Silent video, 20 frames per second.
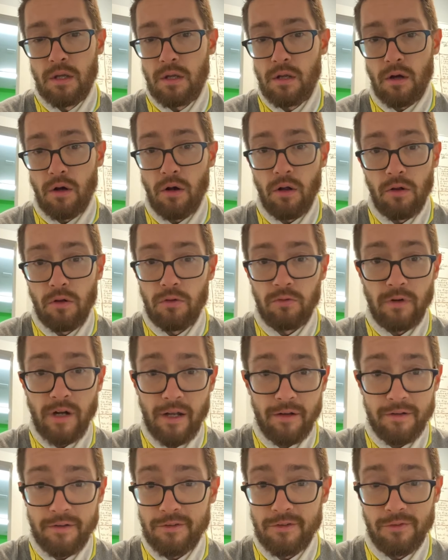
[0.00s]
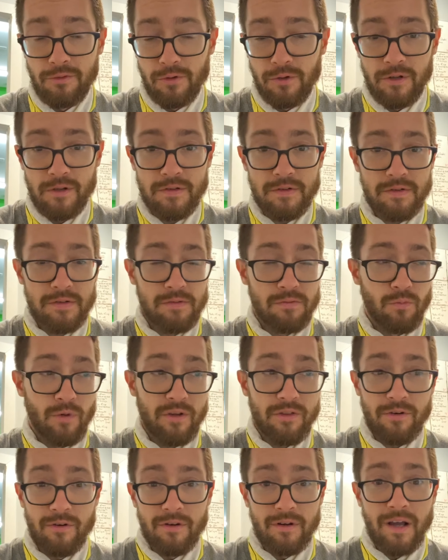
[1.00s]
all around endurance.
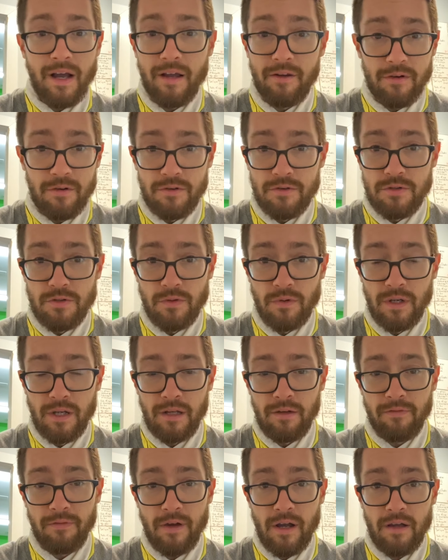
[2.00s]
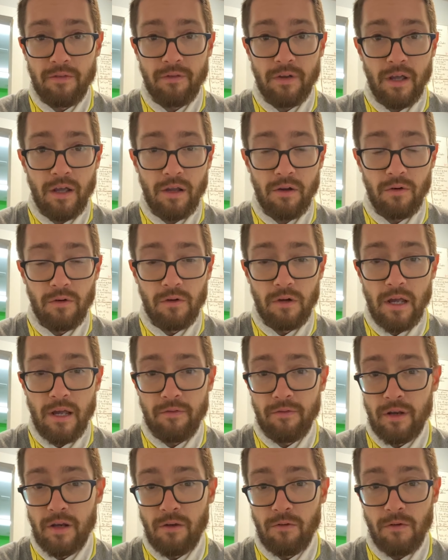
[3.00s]
Whether or not you're doing a 5K or have
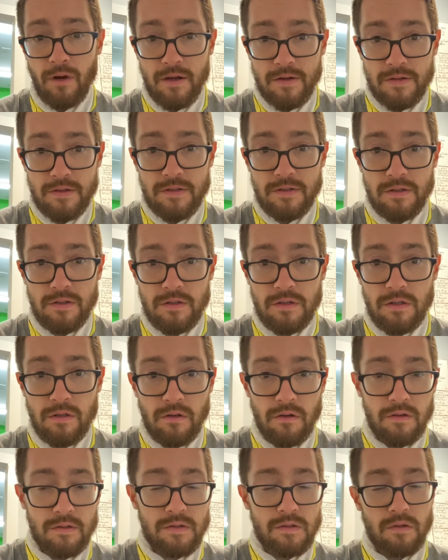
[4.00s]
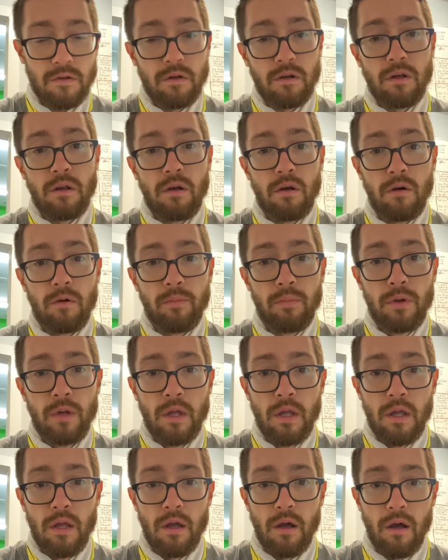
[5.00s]
any races this year, it's still going to help.
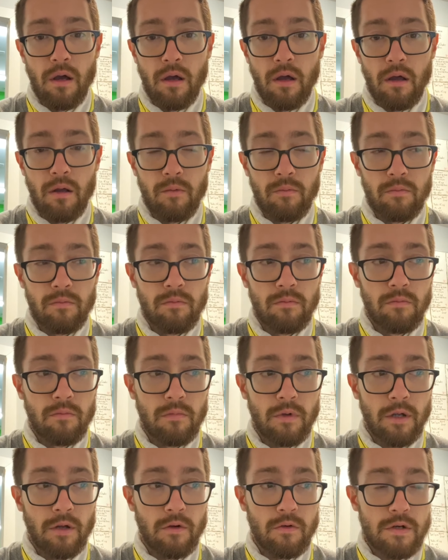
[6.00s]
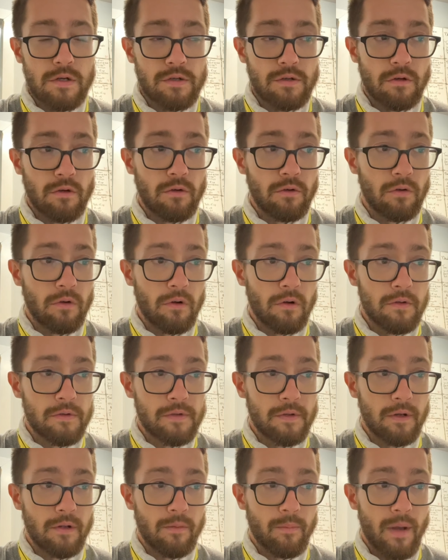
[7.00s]
Um, increase your endurance
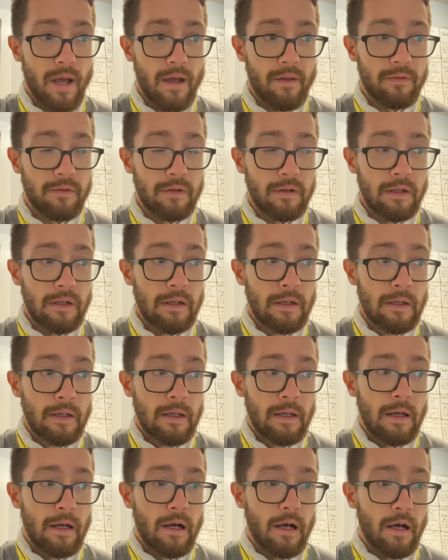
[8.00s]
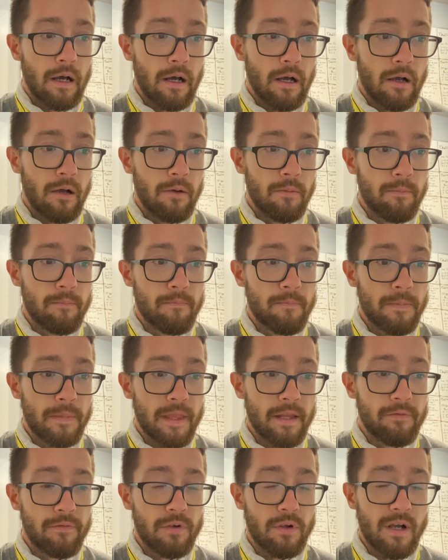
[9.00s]
and capacity. Um,
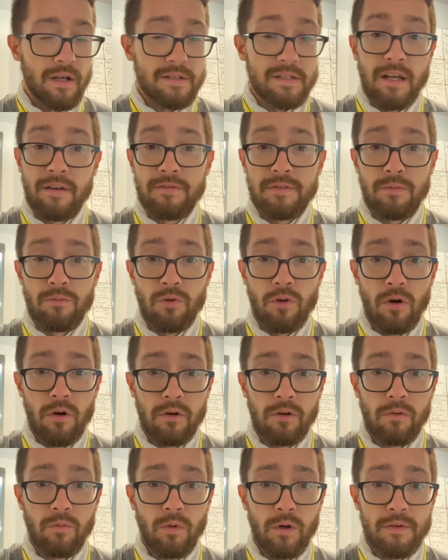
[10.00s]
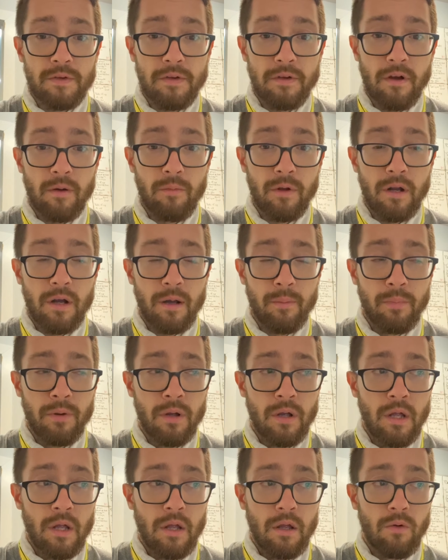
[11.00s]
if you guys have some longer ones coming up,
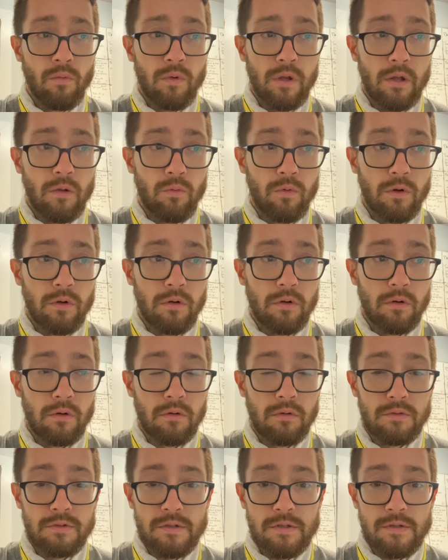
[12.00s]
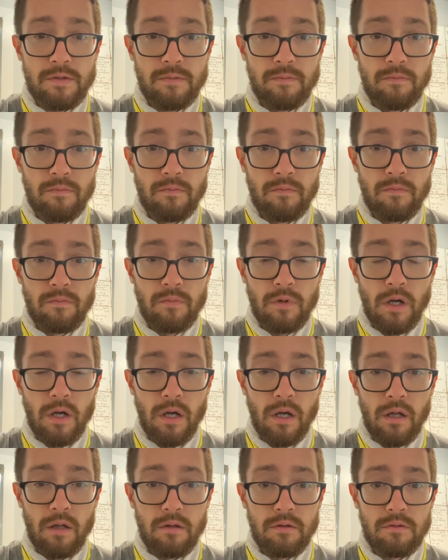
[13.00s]
we will just
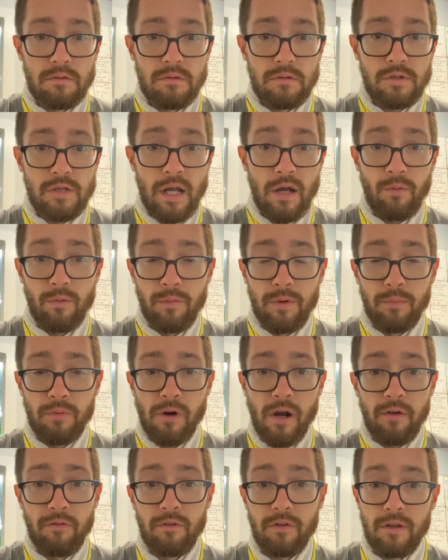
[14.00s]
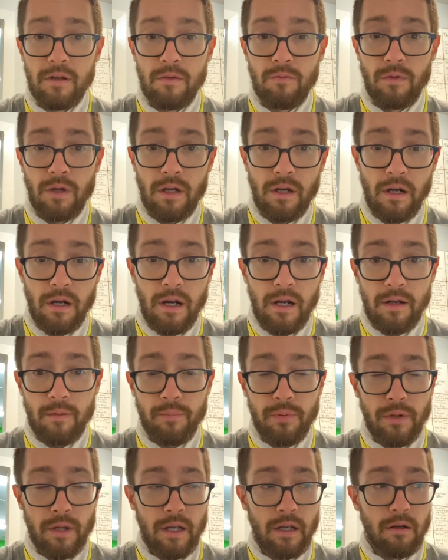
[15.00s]
uh, chat with me privately and we can kind of
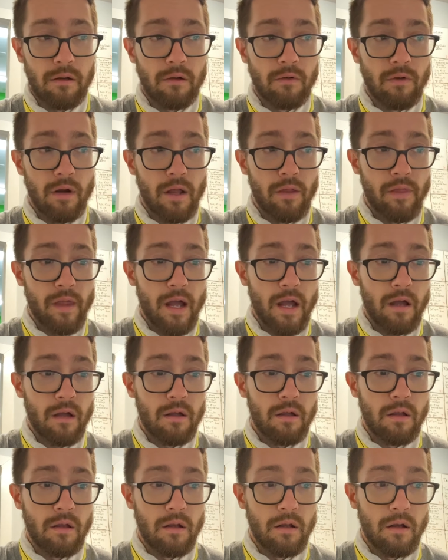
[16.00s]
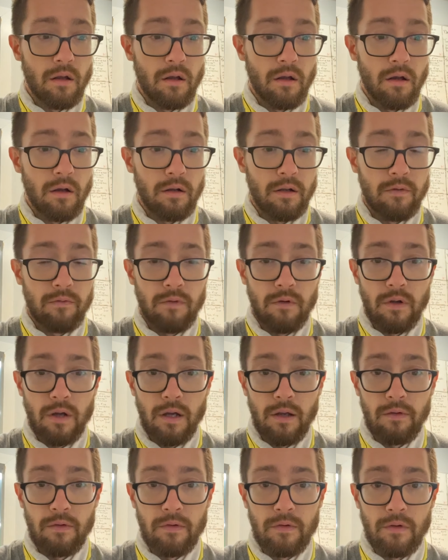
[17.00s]
plan around that. And uh, I'll give you
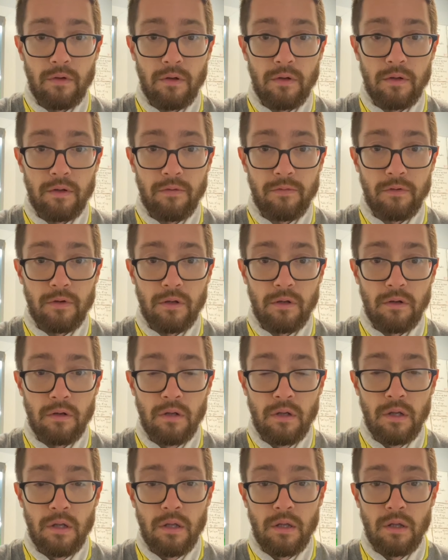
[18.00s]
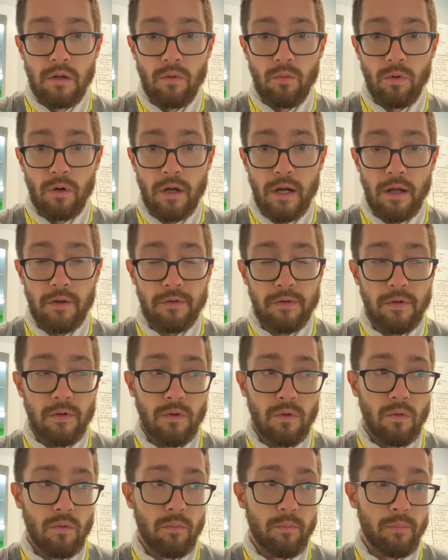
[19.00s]
guys a different workout to
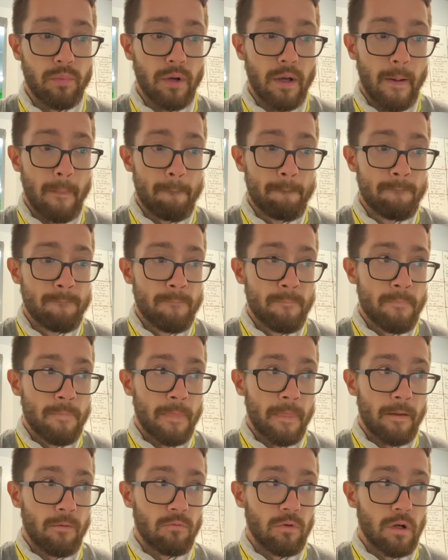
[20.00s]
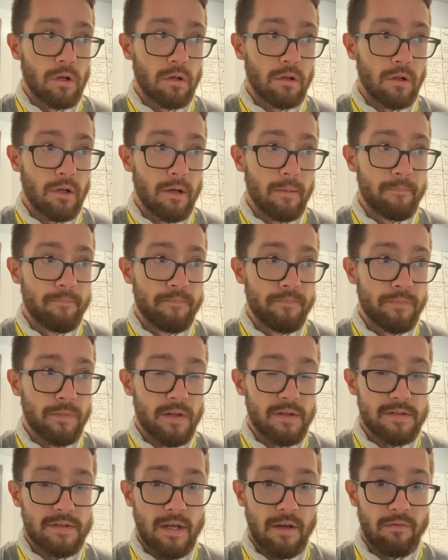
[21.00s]
do. But Run Club, the
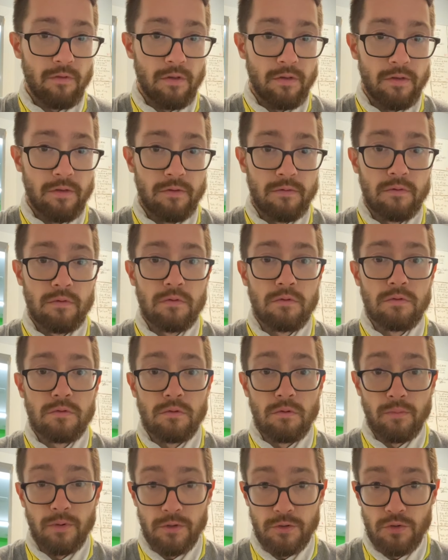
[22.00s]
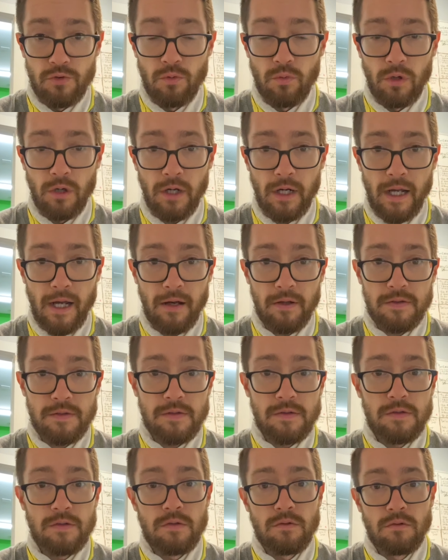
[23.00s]
7th, there'll be two
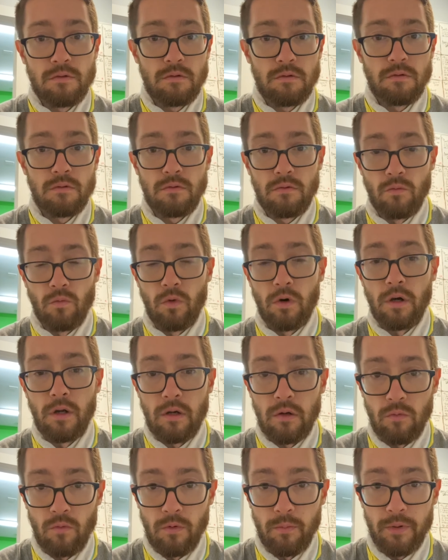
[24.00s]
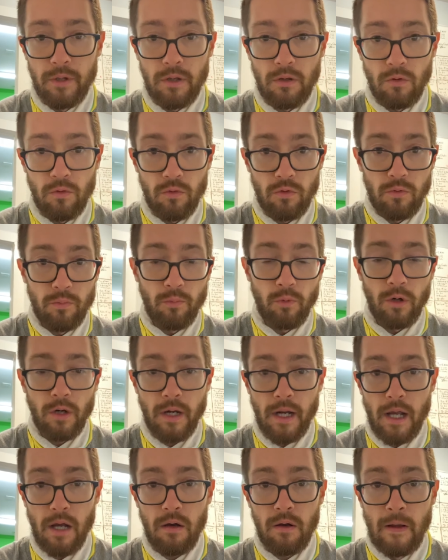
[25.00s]
workouts. One will be a group
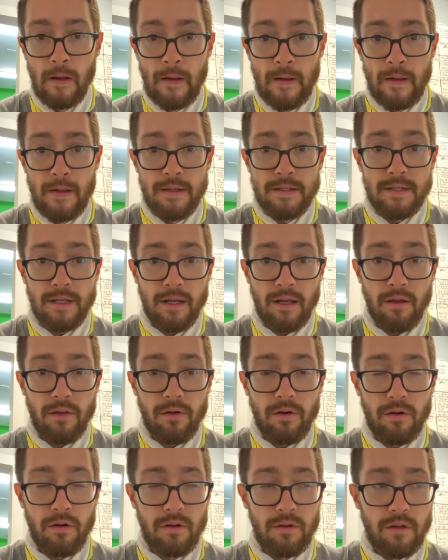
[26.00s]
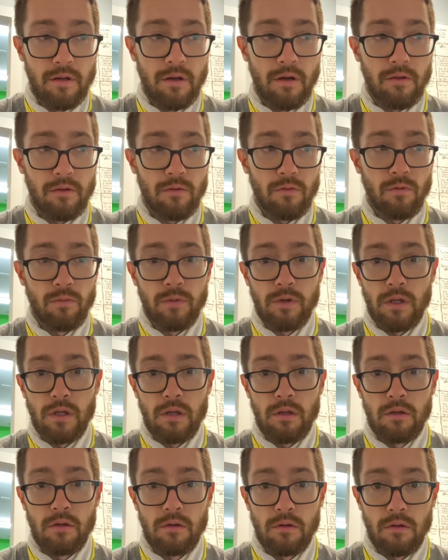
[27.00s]
workout together and the other will
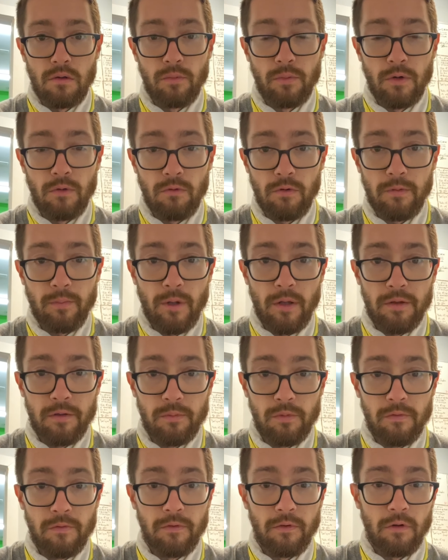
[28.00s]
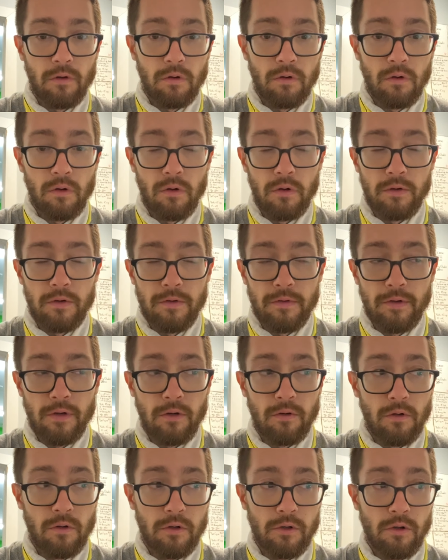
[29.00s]
be you'll be responsible for on
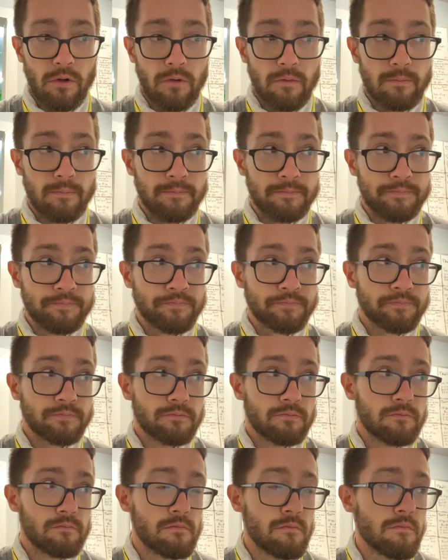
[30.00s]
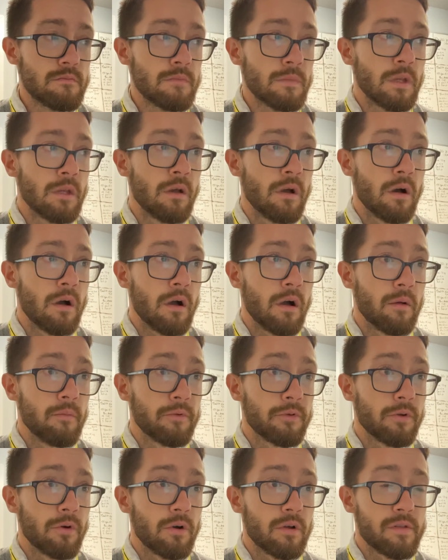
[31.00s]
yourself on your own um,
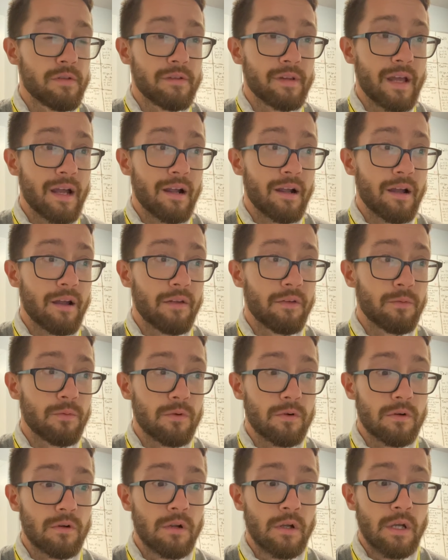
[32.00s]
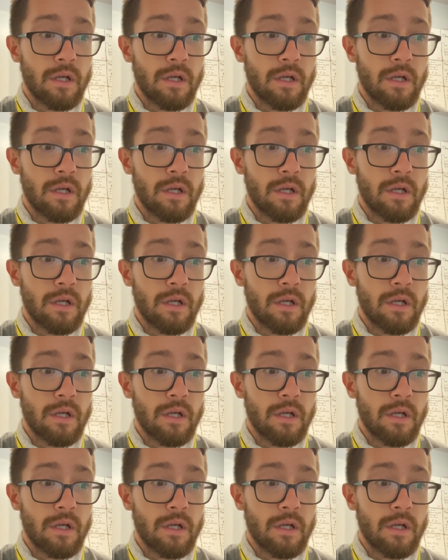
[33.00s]
so other than that guys we're